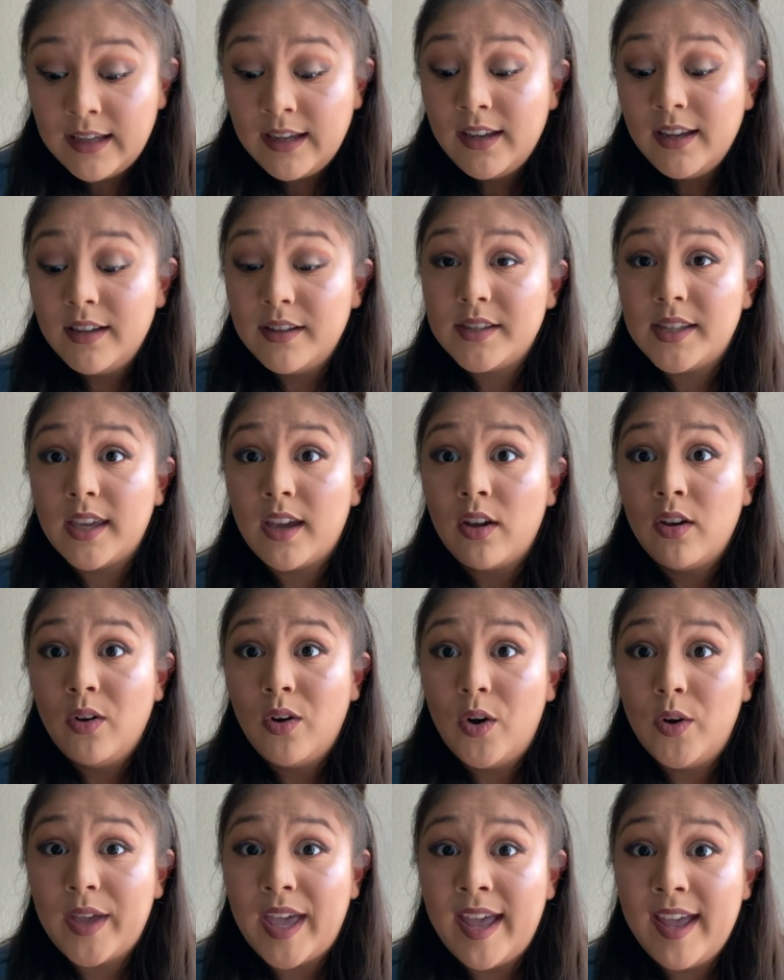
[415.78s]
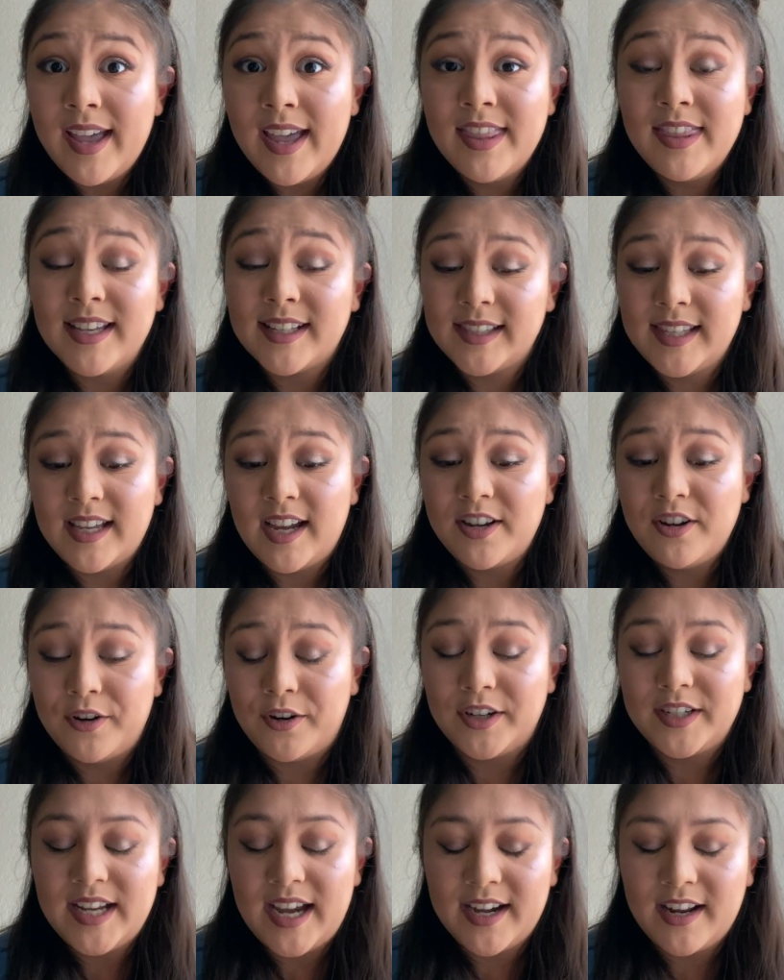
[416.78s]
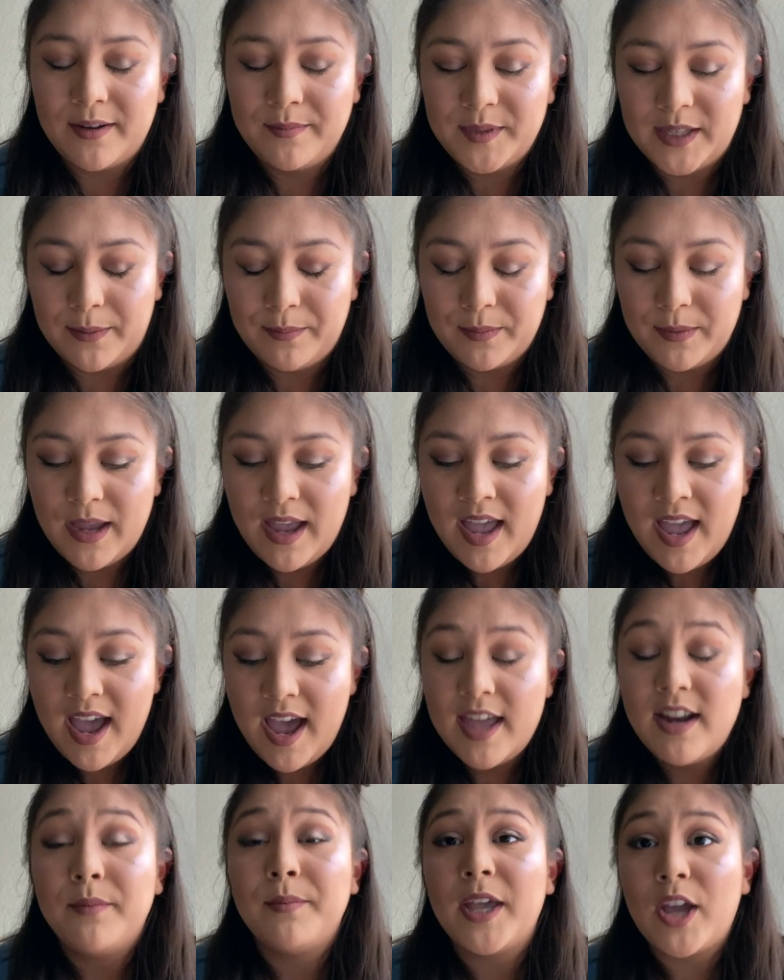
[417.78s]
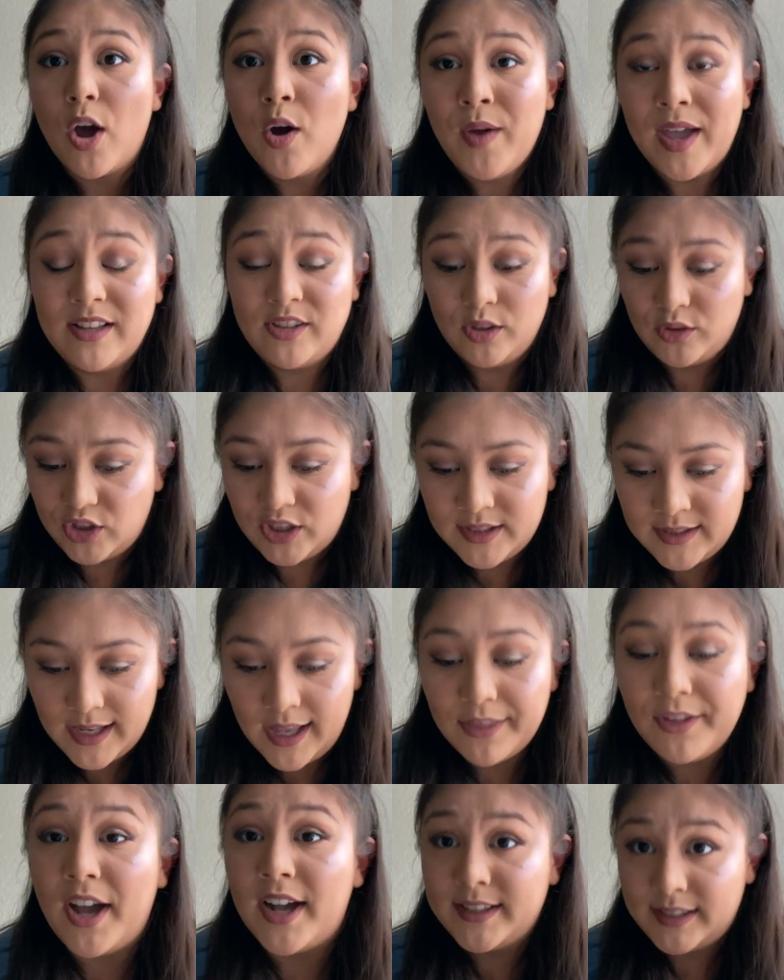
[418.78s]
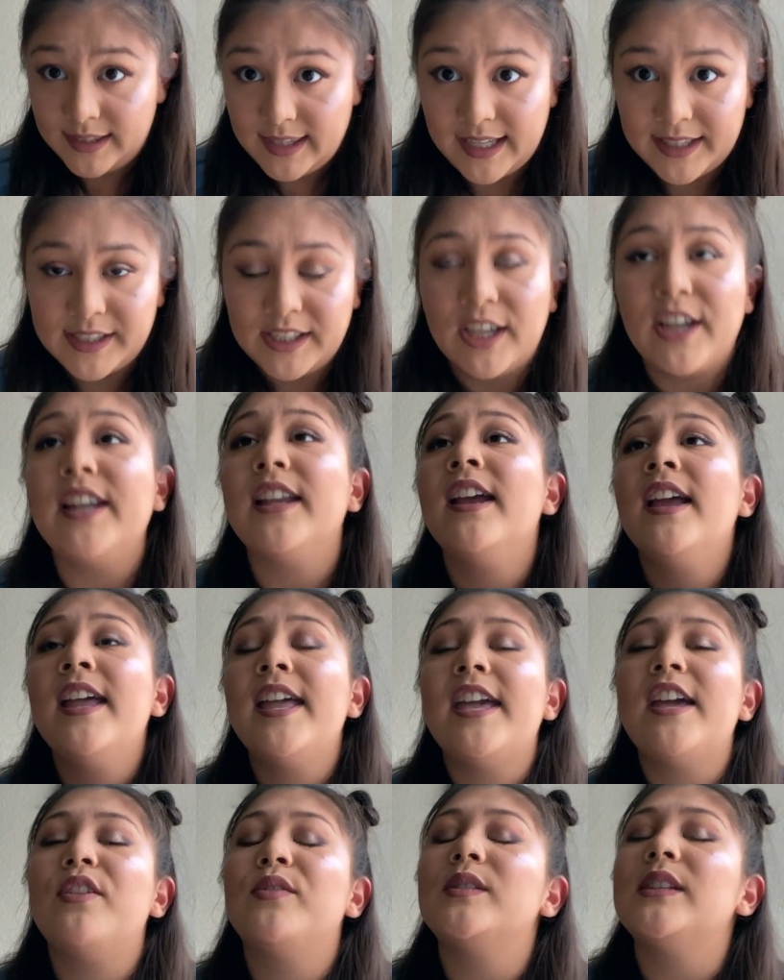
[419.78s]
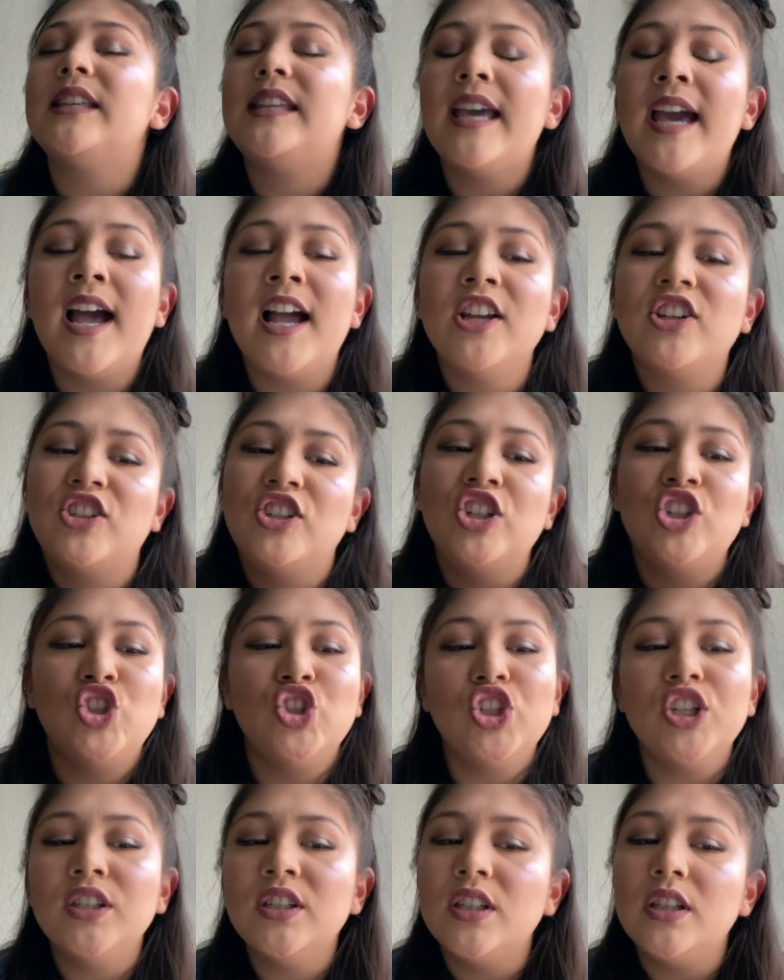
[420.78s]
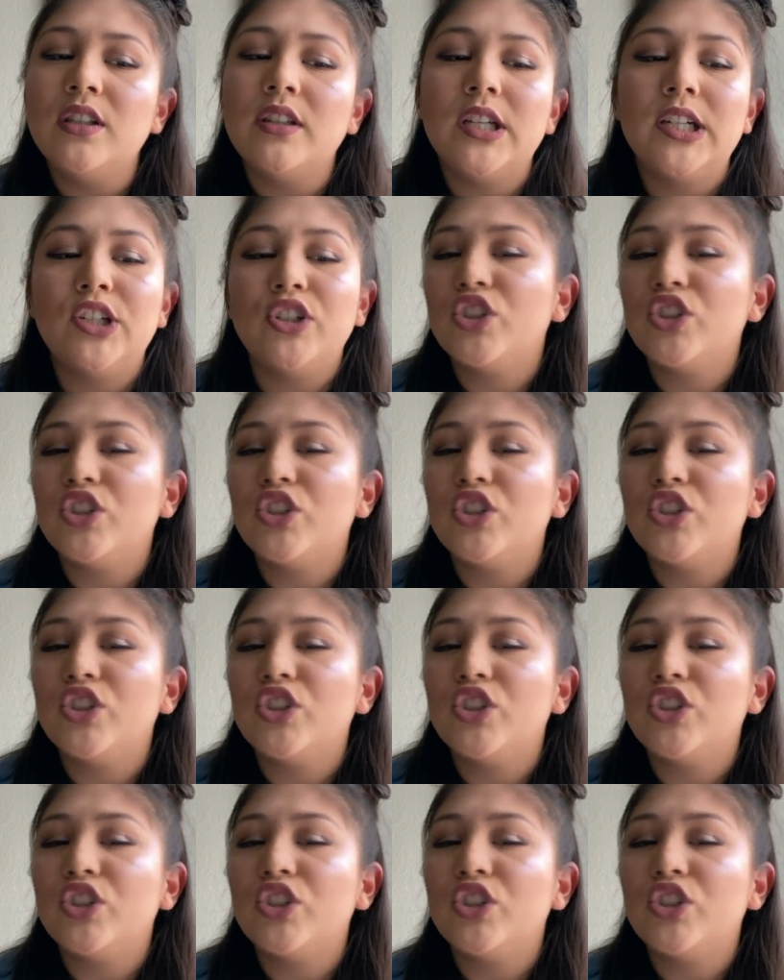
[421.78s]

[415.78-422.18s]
was like, okay. And next thing I know, her dad comes up, and I'm like, okay, so she's not lost. That's good. He goes, yeah, she's just a little